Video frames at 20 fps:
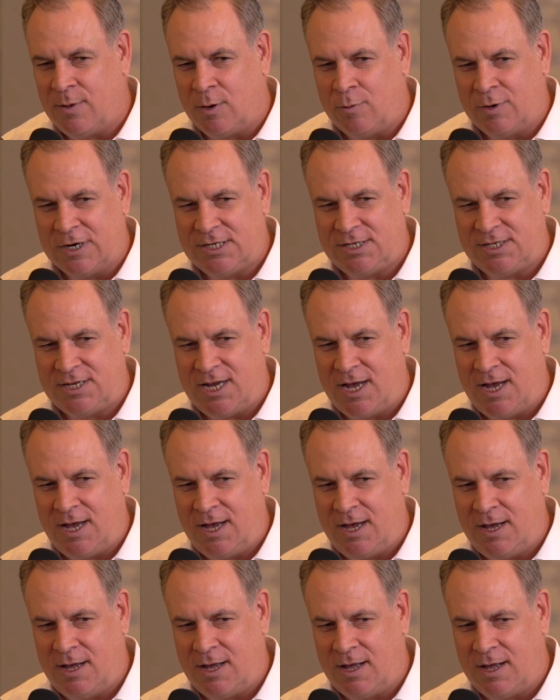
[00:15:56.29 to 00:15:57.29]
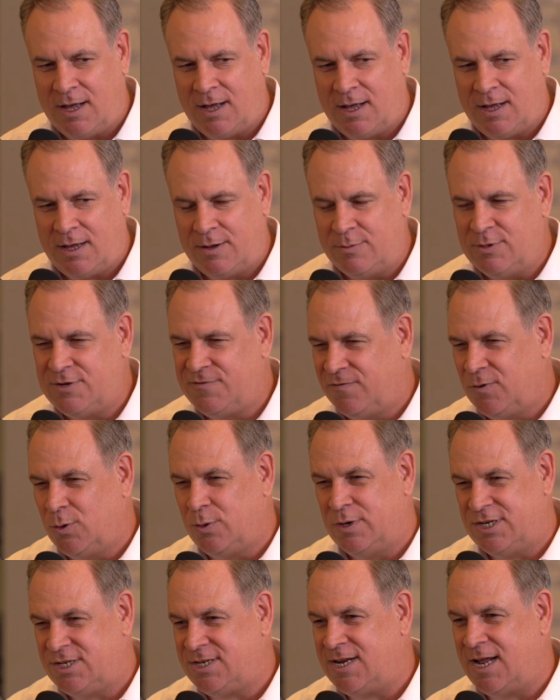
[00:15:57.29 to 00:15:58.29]
I want to say, it was
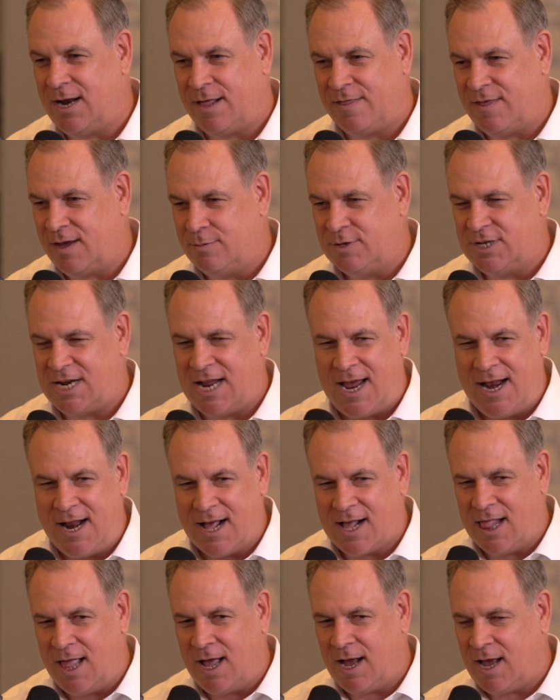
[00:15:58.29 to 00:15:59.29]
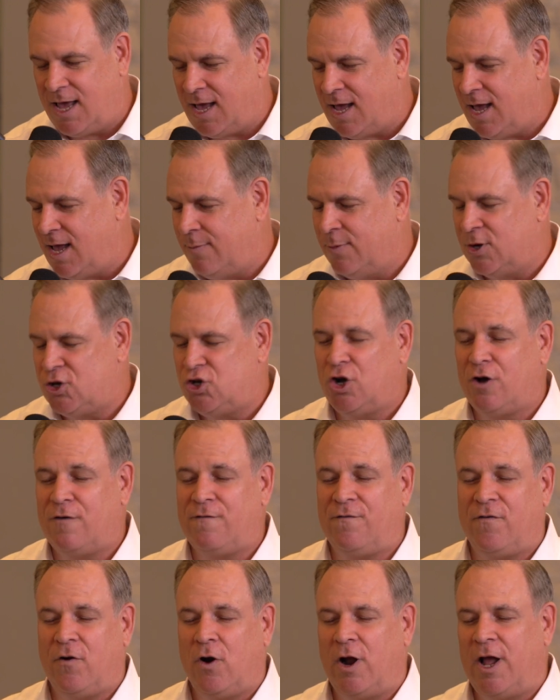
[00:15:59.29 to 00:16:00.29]
Florida State. I think it was an 8:00 game. It took
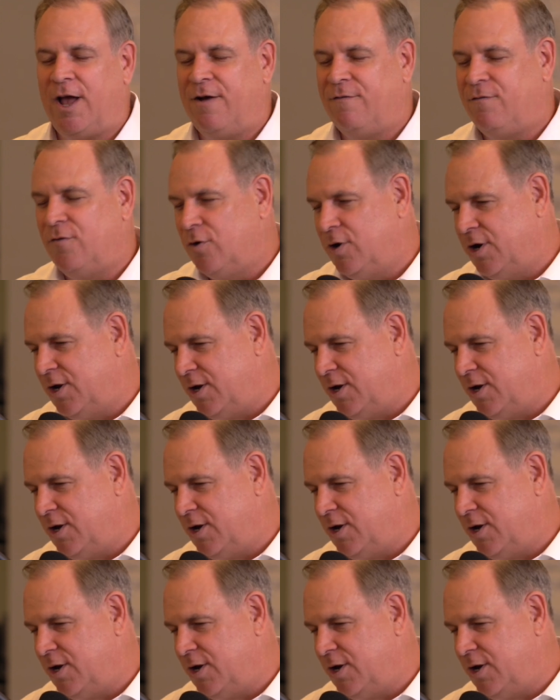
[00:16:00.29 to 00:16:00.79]
forever.